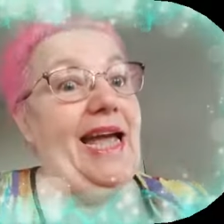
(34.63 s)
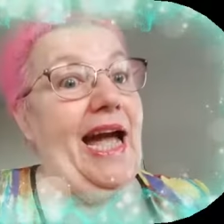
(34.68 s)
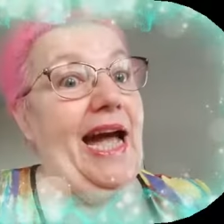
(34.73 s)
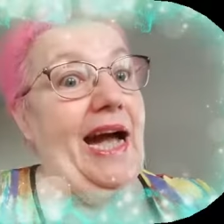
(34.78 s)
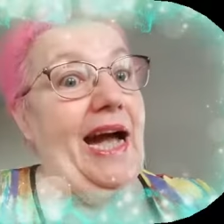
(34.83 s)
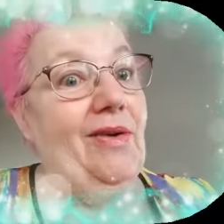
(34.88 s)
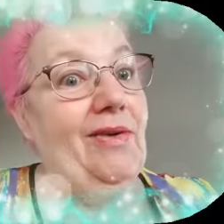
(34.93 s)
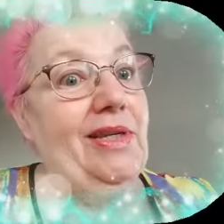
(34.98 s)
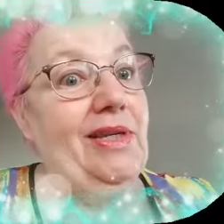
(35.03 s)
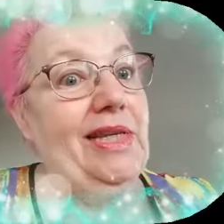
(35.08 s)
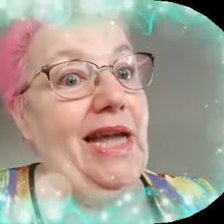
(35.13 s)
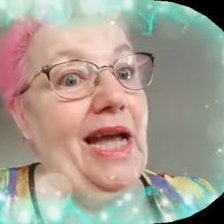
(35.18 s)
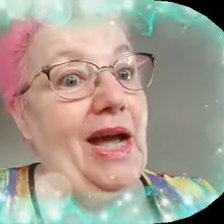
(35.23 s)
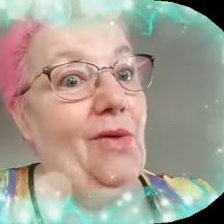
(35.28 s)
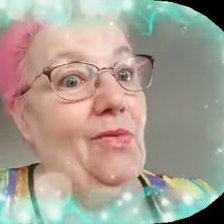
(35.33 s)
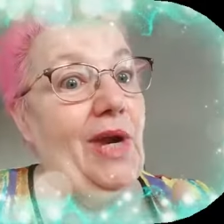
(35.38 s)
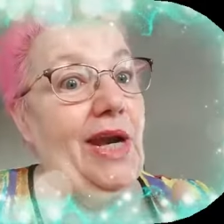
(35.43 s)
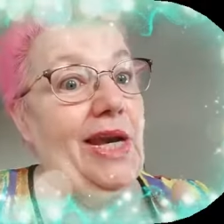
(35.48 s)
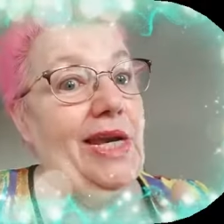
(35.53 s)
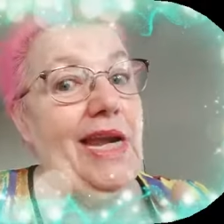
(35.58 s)

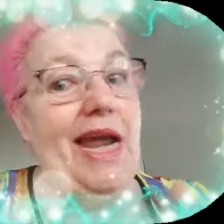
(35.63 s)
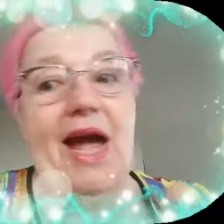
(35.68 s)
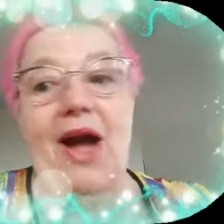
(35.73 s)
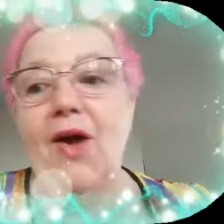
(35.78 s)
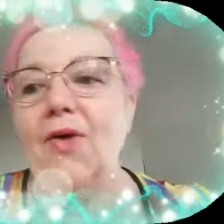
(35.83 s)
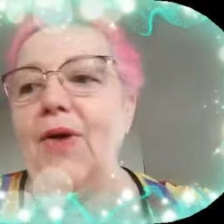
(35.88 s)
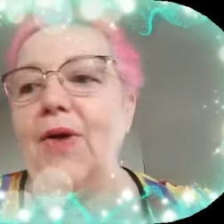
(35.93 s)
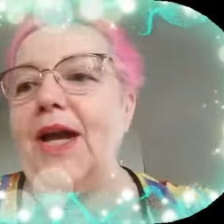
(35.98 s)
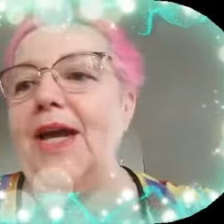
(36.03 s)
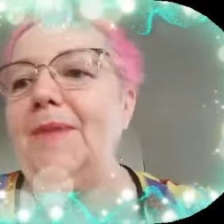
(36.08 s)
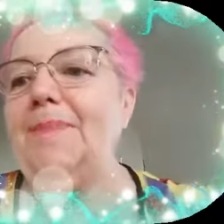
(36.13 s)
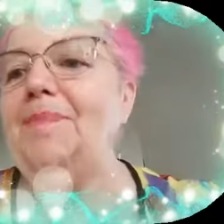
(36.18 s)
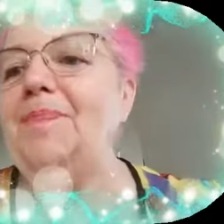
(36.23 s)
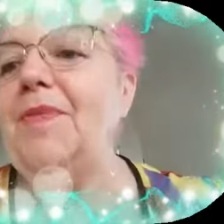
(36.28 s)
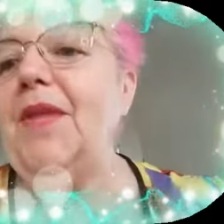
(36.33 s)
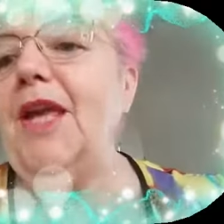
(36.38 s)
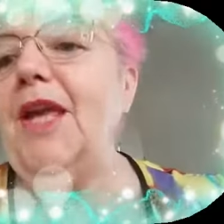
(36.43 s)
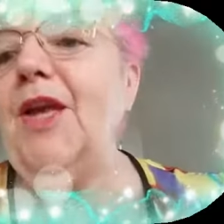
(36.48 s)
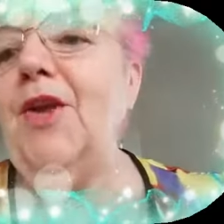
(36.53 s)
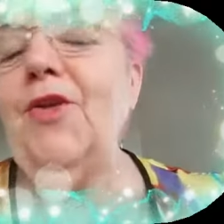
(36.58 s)
Countdown right now, right?
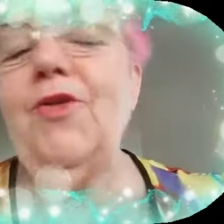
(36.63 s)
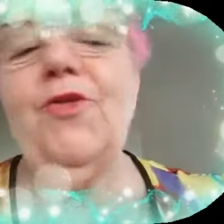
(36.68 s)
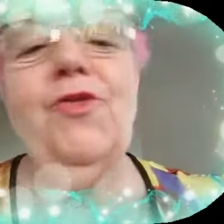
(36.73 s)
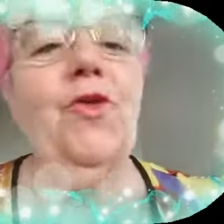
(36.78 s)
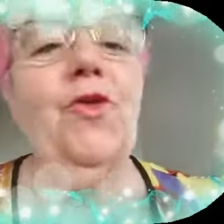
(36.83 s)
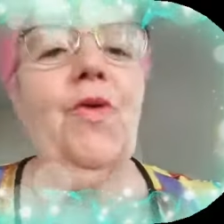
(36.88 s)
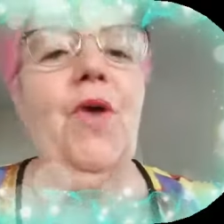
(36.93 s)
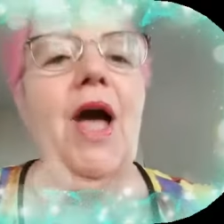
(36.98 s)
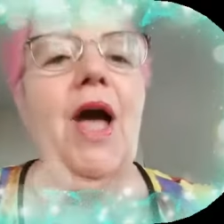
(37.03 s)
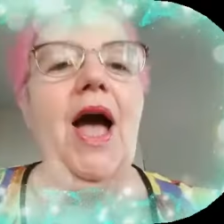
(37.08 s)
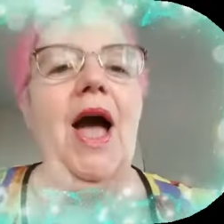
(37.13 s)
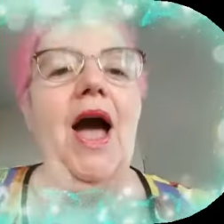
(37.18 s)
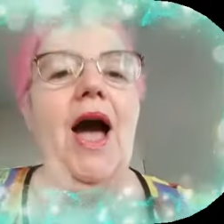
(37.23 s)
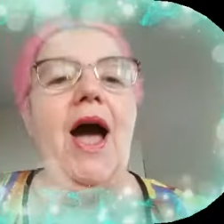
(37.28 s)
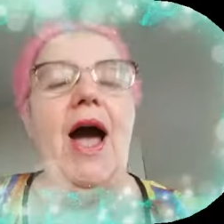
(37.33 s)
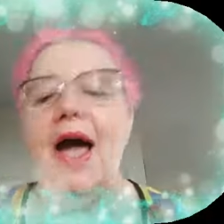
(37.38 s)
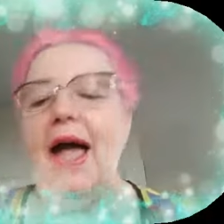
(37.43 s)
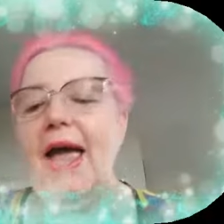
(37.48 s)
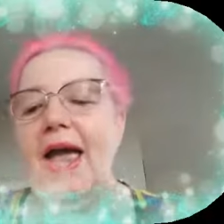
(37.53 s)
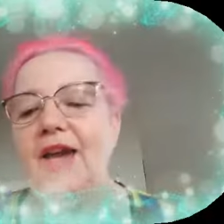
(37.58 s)
So,
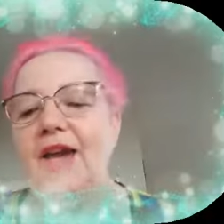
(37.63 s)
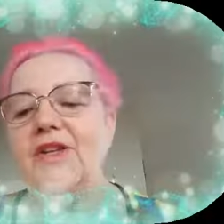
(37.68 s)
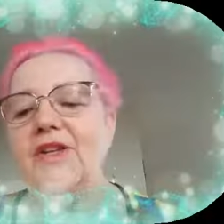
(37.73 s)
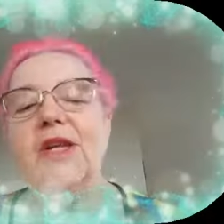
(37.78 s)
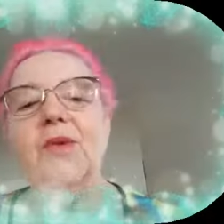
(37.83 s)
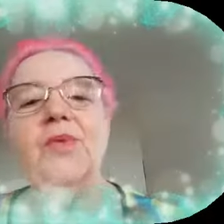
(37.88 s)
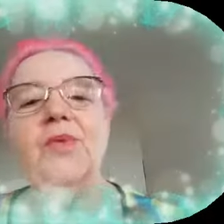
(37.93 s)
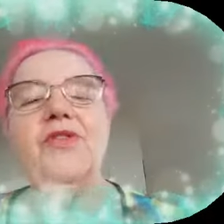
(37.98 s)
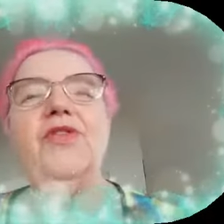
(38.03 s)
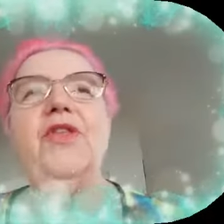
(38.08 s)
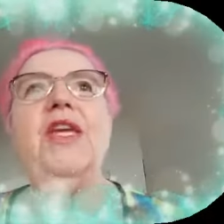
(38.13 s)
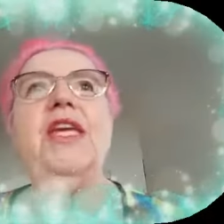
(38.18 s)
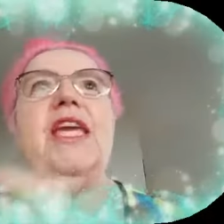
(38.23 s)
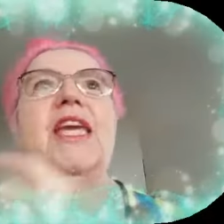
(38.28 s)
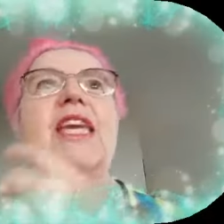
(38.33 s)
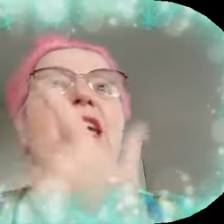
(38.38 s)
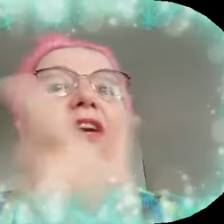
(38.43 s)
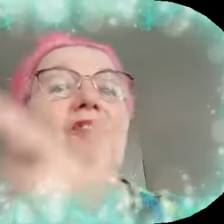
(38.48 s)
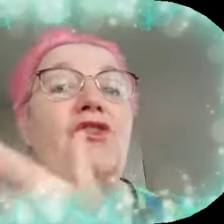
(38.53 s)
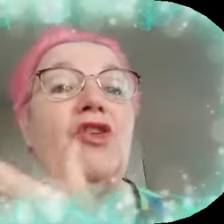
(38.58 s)
I actually was
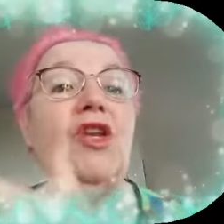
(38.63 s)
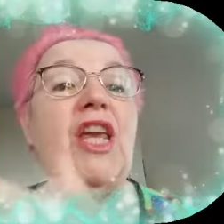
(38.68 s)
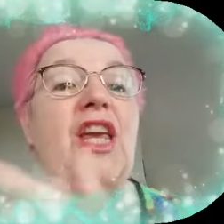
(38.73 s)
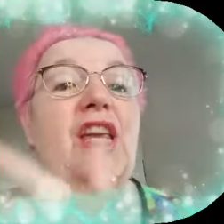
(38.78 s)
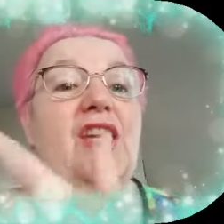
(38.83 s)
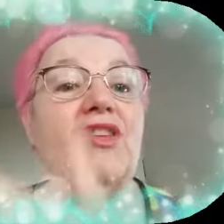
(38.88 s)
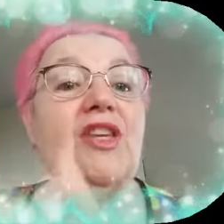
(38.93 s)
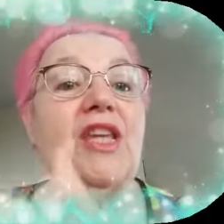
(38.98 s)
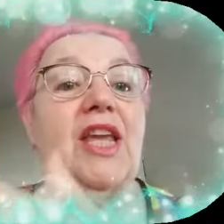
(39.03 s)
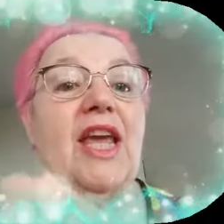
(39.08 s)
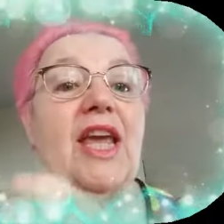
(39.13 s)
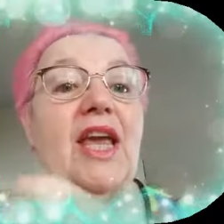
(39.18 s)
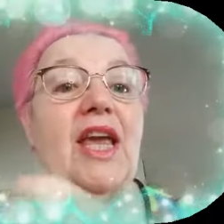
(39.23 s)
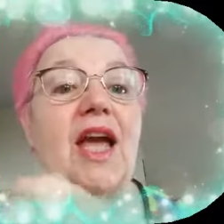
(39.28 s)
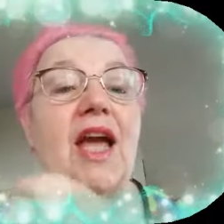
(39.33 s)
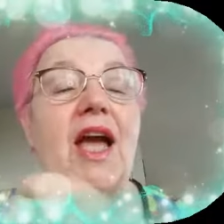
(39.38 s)
thinking yesterday and today